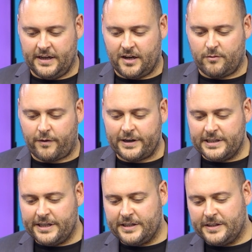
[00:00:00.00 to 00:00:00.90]
And
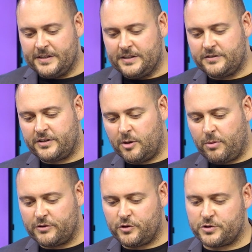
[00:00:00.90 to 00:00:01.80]
finally, think
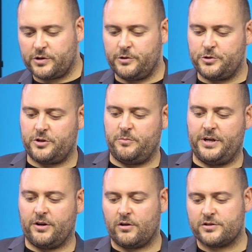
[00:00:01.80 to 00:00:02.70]
about your solution
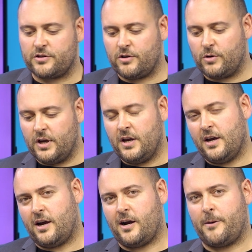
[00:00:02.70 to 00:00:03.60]
being also
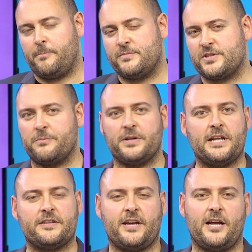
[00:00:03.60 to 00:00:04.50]
something
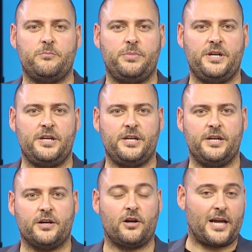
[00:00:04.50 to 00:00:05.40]
that can be
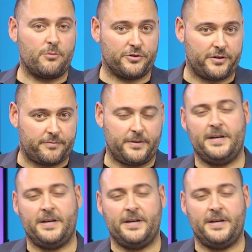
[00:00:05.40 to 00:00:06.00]
collaborative.